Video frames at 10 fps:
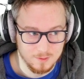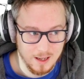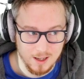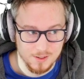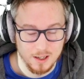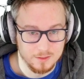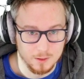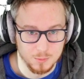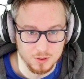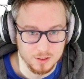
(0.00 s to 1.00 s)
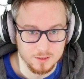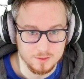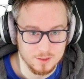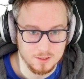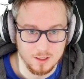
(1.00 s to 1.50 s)
as I've observed,
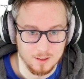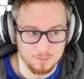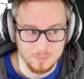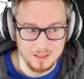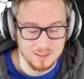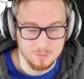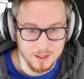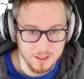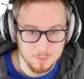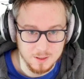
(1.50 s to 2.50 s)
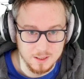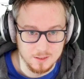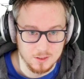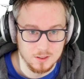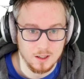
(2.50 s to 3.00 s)
based on my
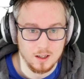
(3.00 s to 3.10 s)
experience,